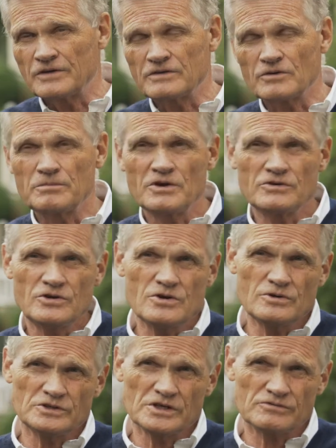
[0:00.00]
there will be a
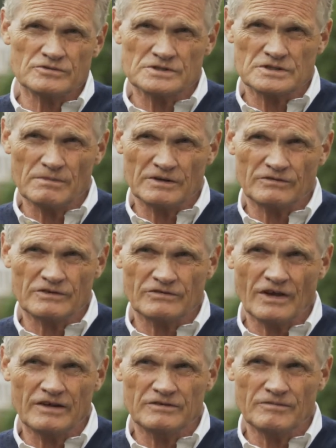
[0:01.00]
huge interest amongst the
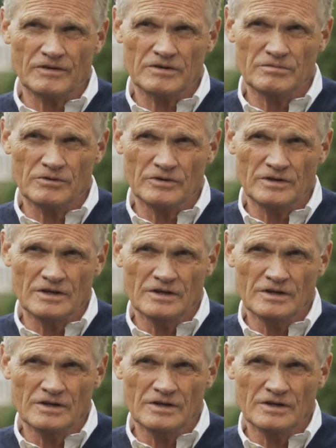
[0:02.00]
scientific community